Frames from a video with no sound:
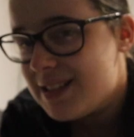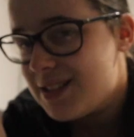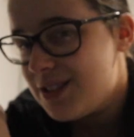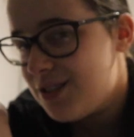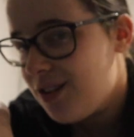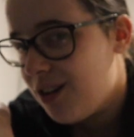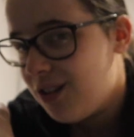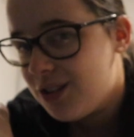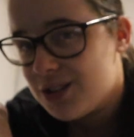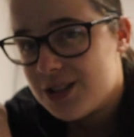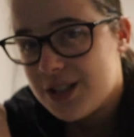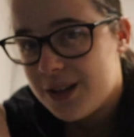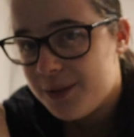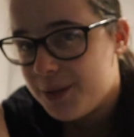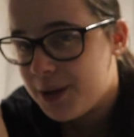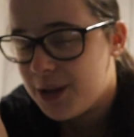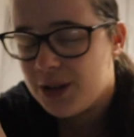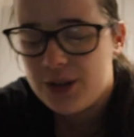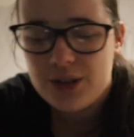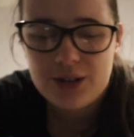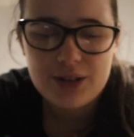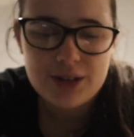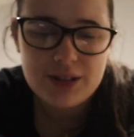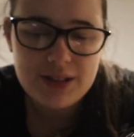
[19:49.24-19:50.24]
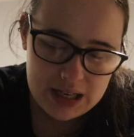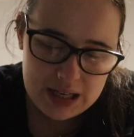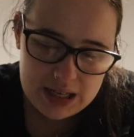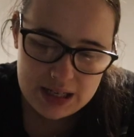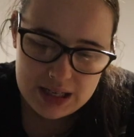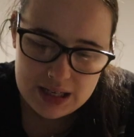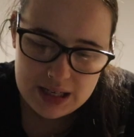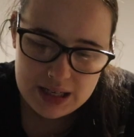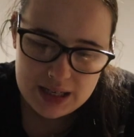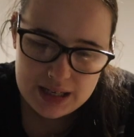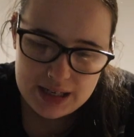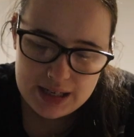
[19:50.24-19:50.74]
is not doing good.
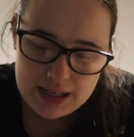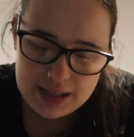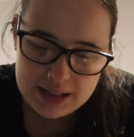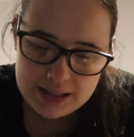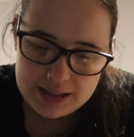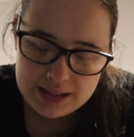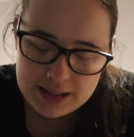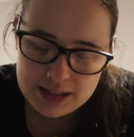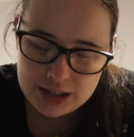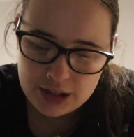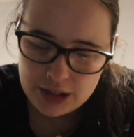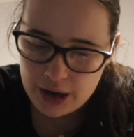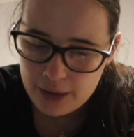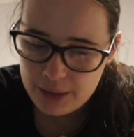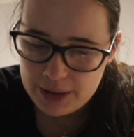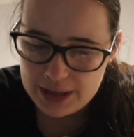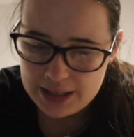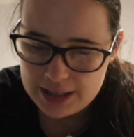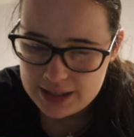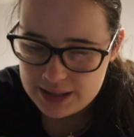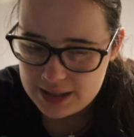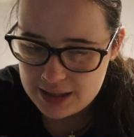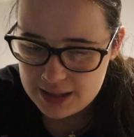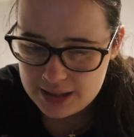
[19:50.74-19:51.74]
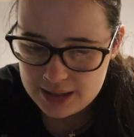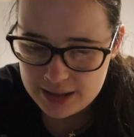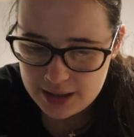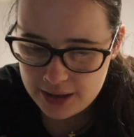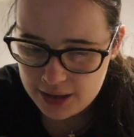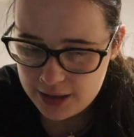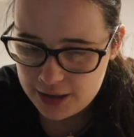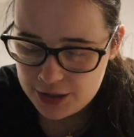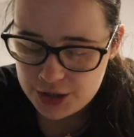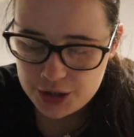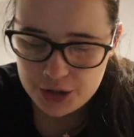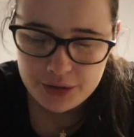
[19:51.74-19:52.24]
He is going into
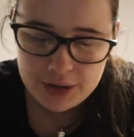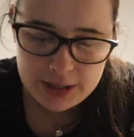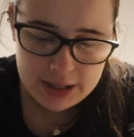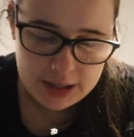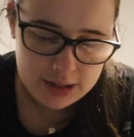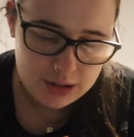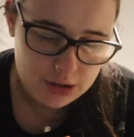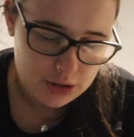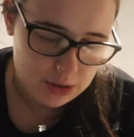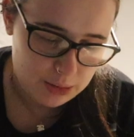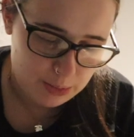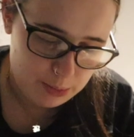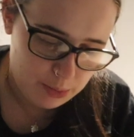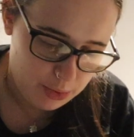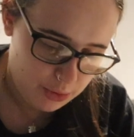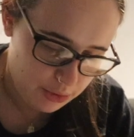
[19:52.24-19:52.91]
surgery at some